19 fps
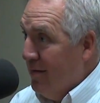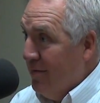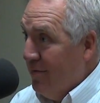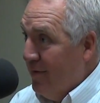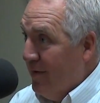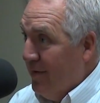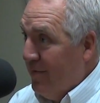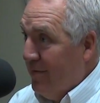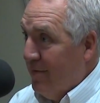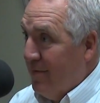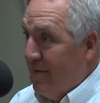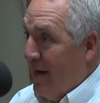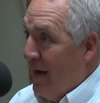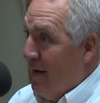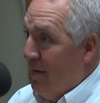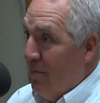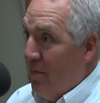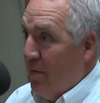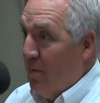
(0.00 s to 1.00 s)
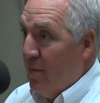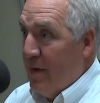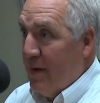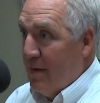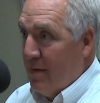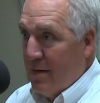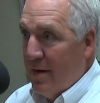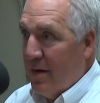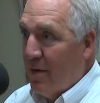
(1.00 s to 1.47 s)
this is not what
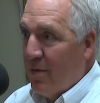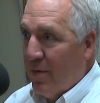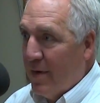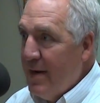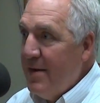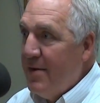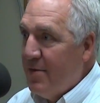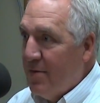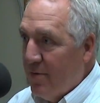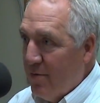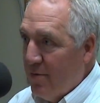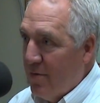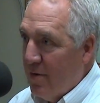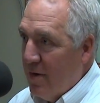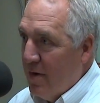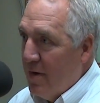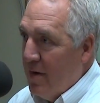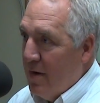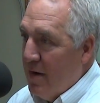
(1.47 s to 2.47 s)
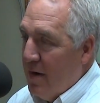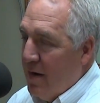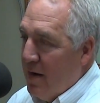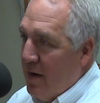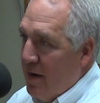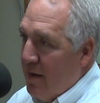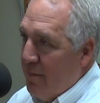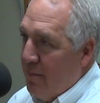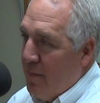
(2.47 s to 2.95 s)
we agreed to.
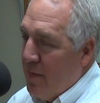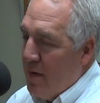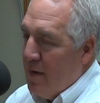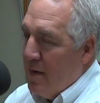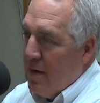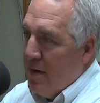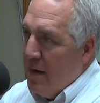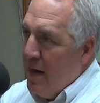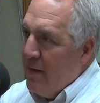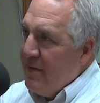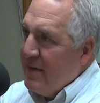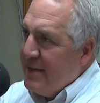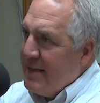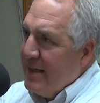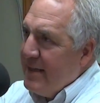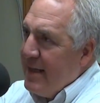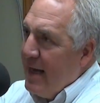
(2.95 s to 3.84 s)
Having said